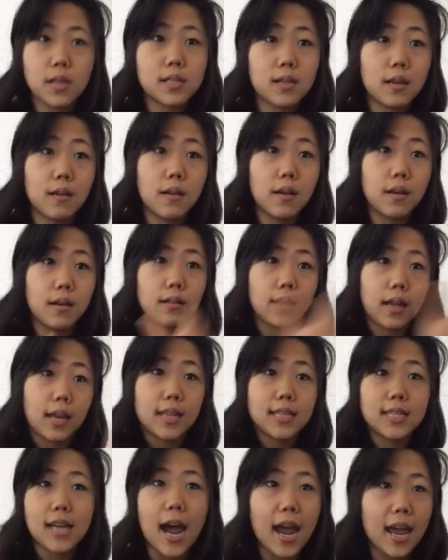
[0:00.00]
barista
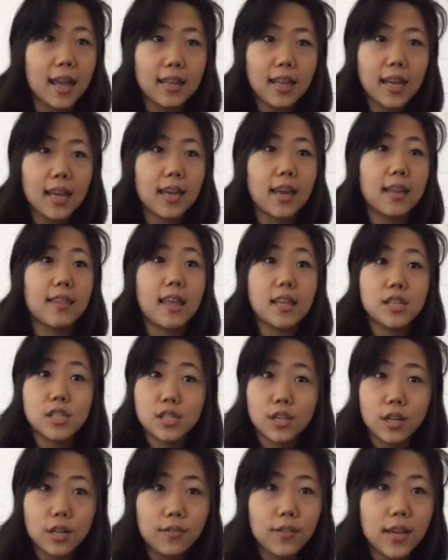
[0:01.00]
like dialing and
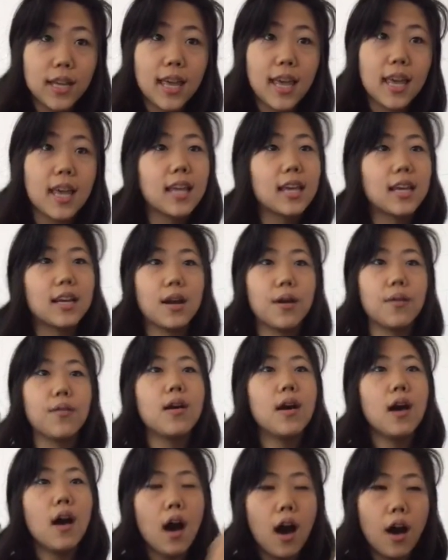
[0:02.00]
then serving it, you know,